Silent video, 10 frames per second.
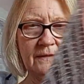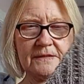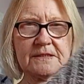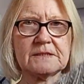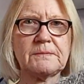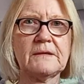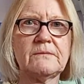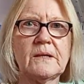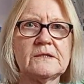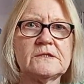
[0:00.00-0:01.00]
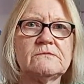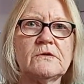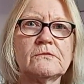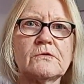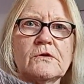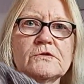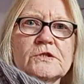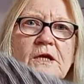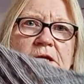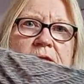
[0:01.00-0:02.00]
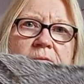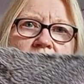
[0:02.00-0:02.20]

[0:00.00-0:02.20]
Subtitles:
This is by Winding Road Crochet.